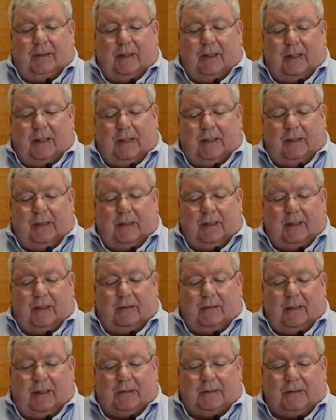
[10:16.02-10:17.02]
And
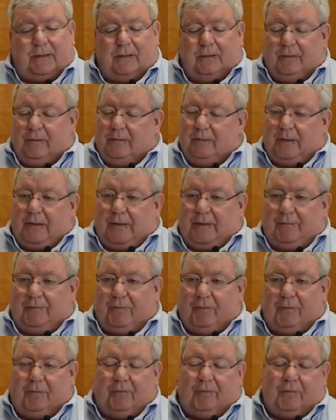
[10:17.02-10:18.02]
that's
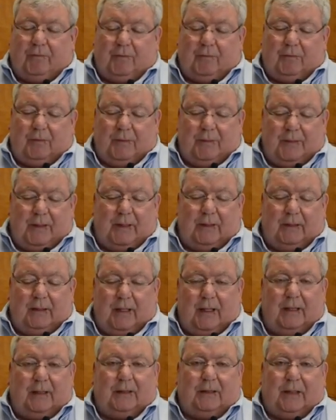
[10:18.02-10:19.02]
for the
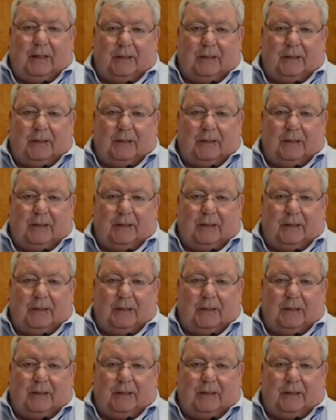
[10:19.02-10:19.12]
mid-Atlantic.